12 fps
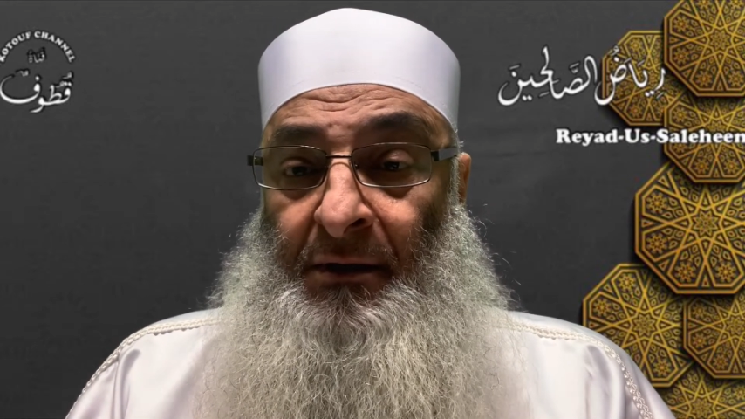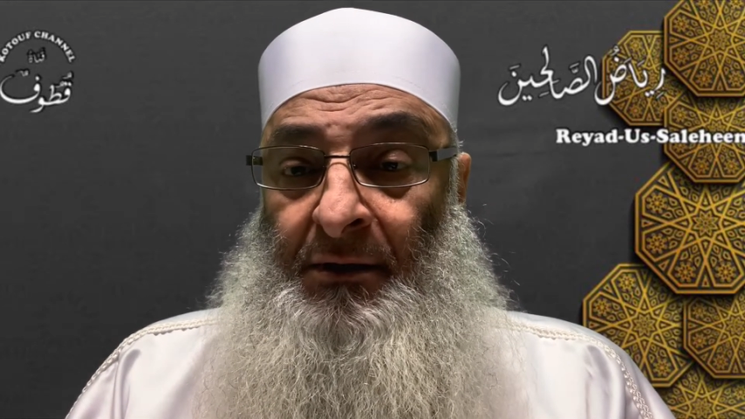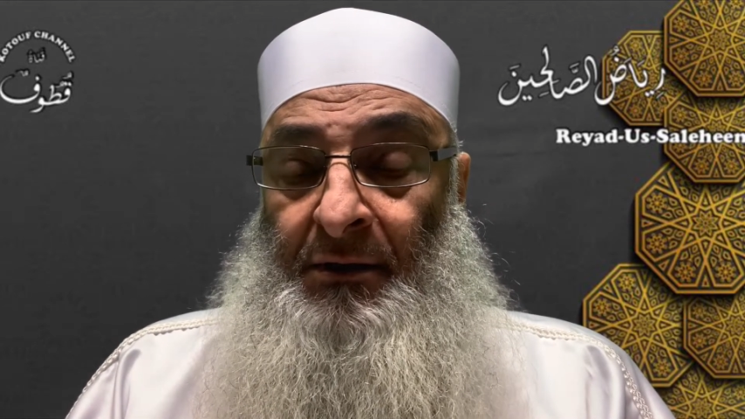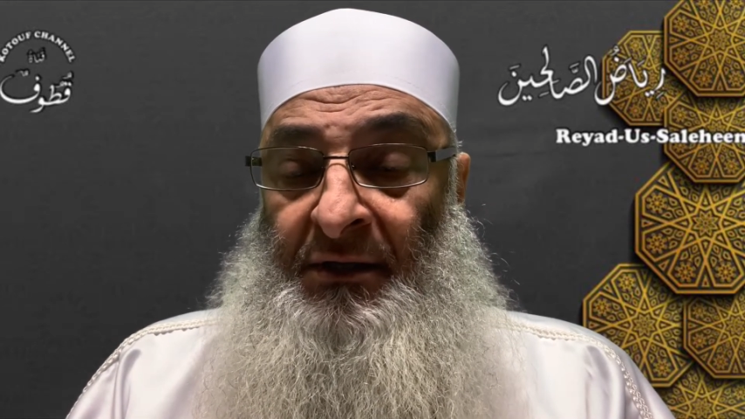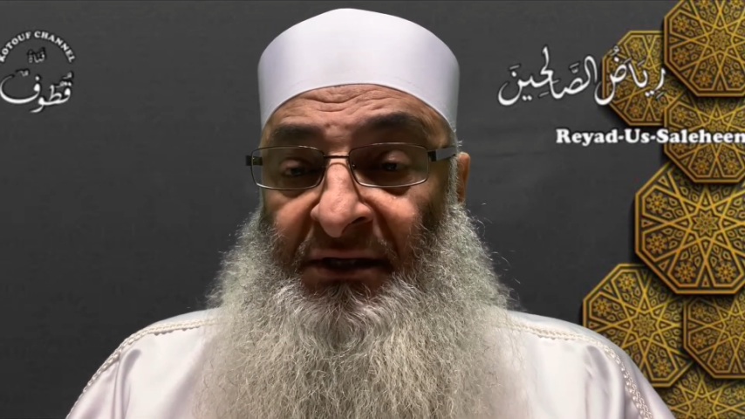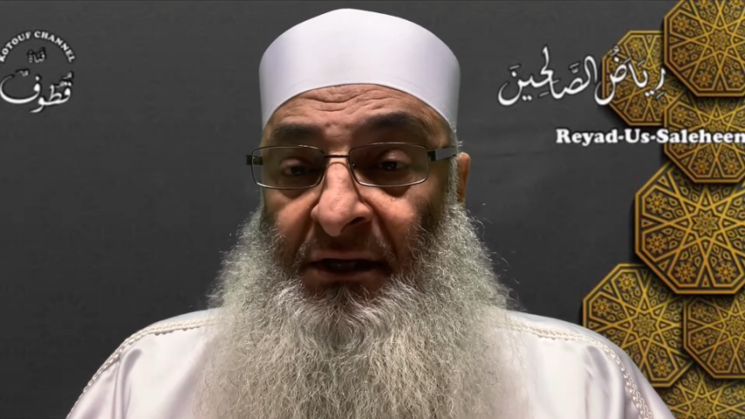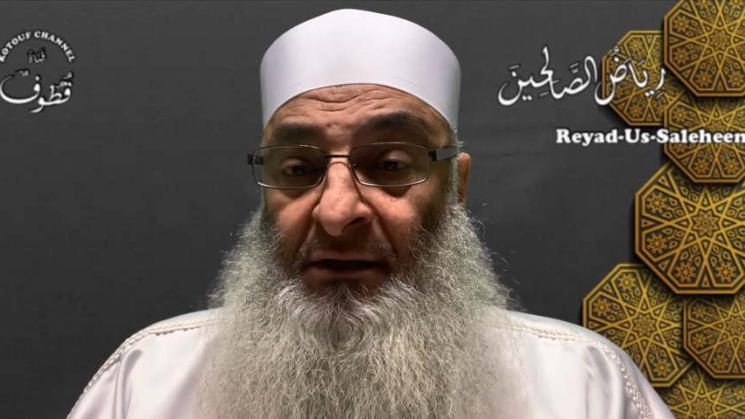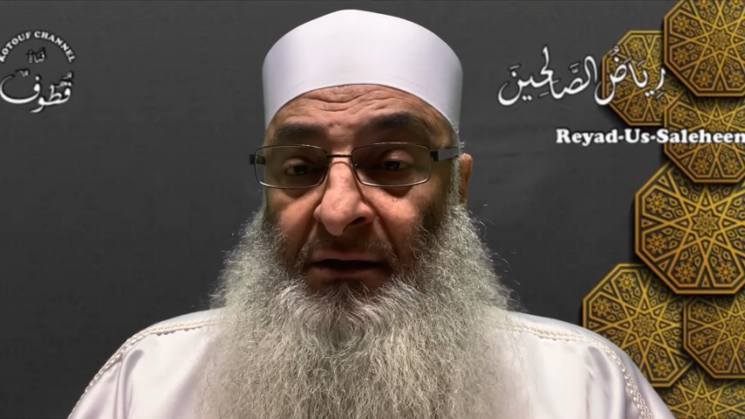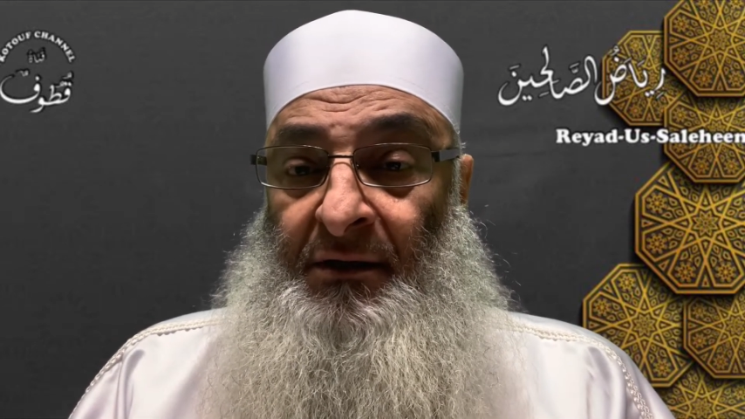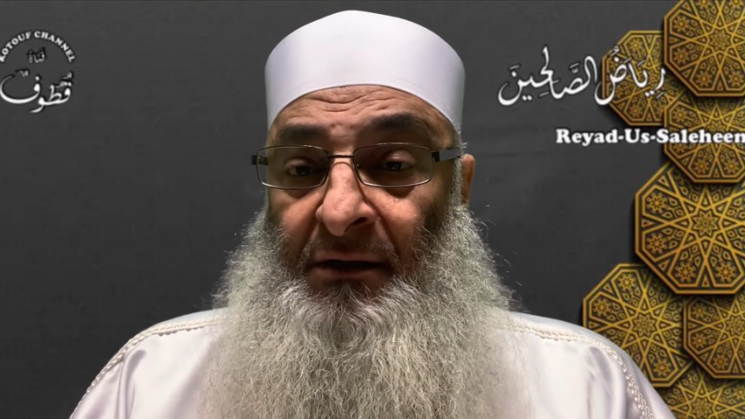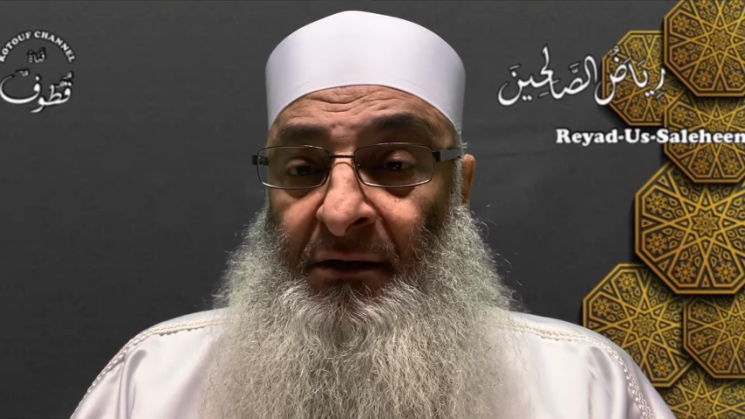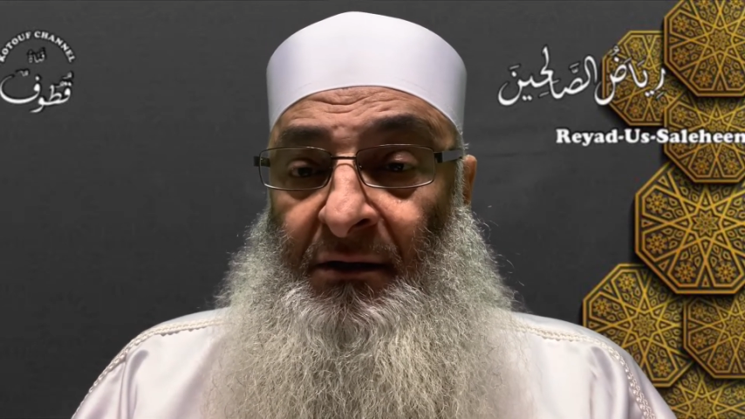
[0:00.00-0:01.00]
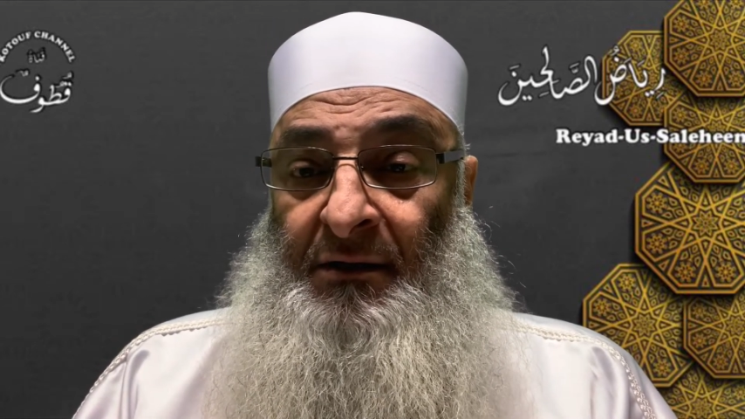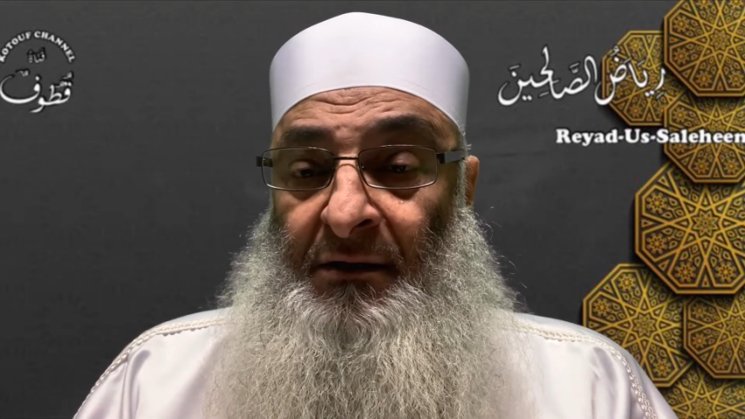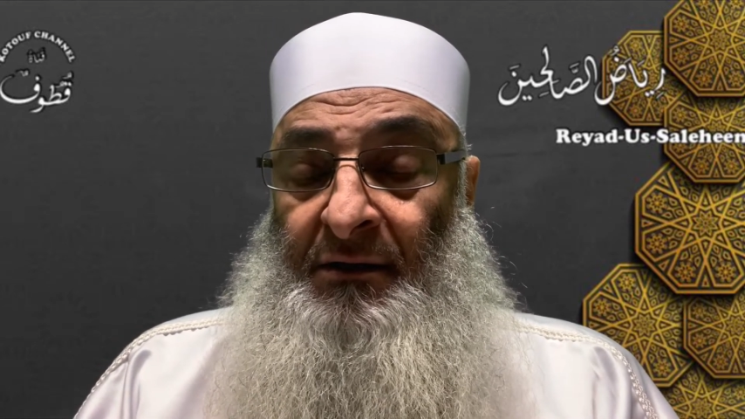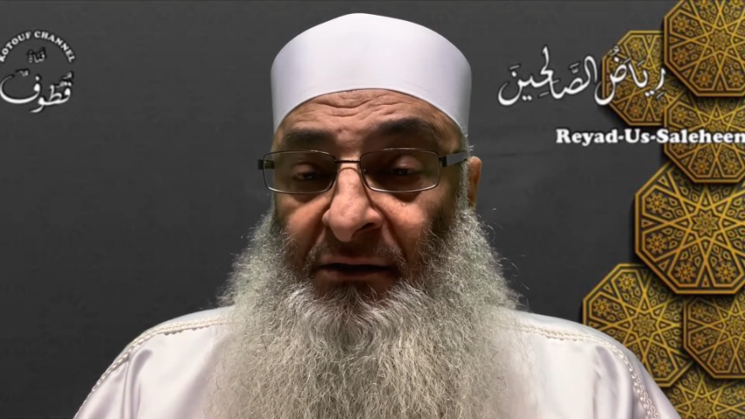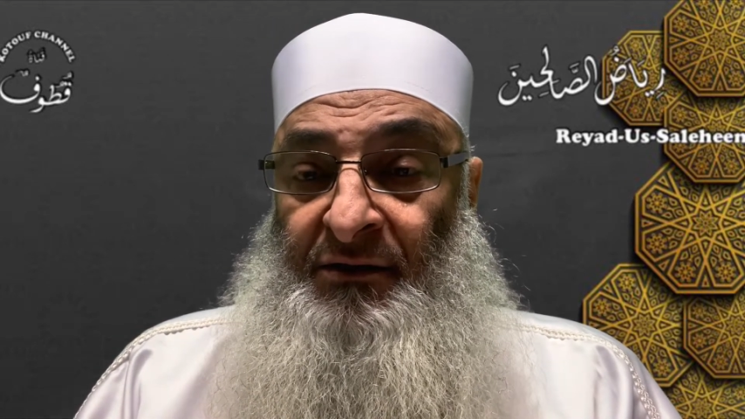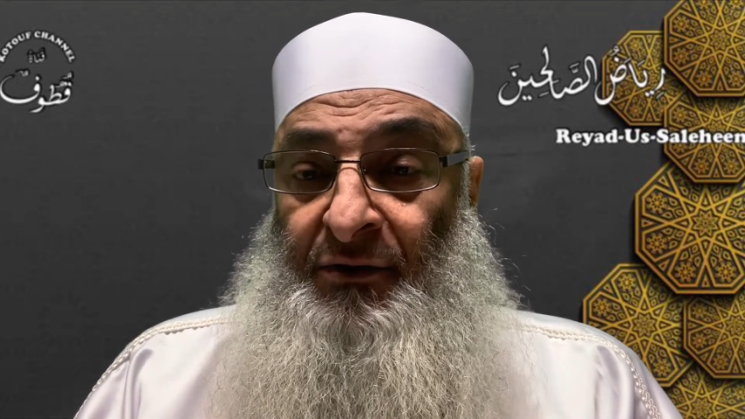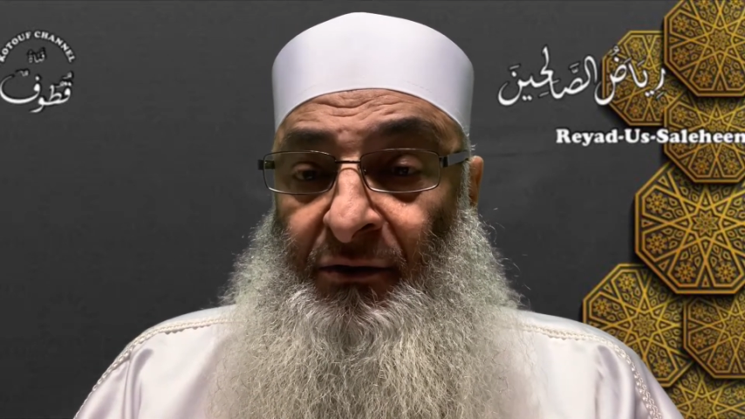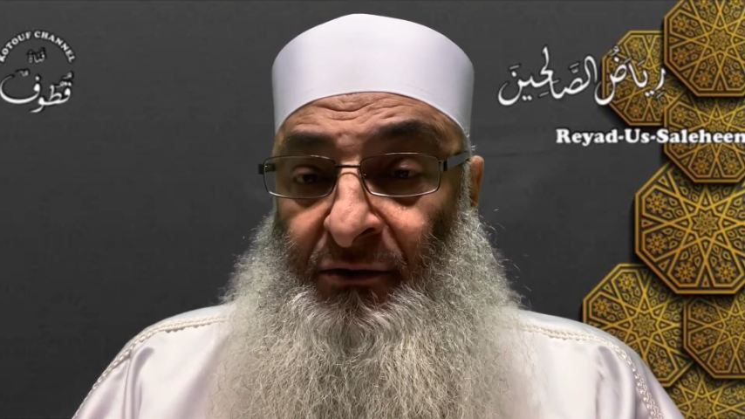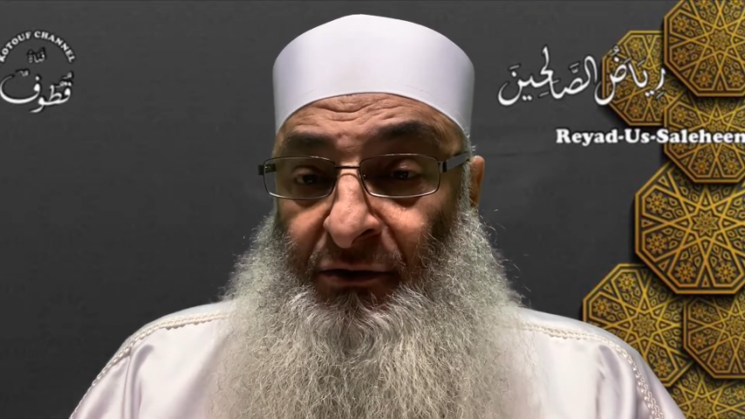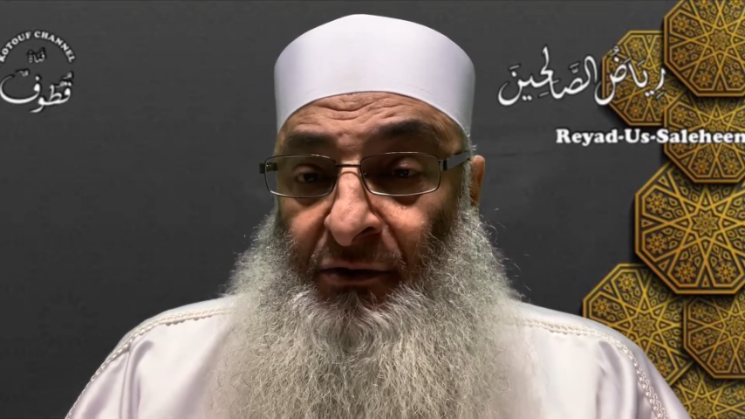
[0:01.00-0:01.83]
I said, to